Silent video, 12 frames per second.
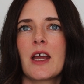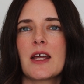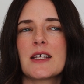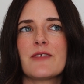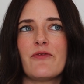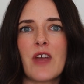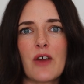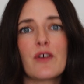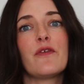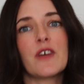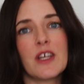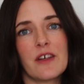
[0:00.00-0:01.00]
is very
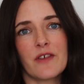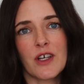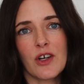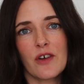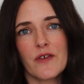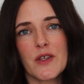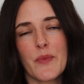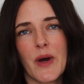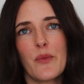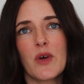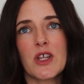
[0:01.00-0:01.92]
forgiving over the bump,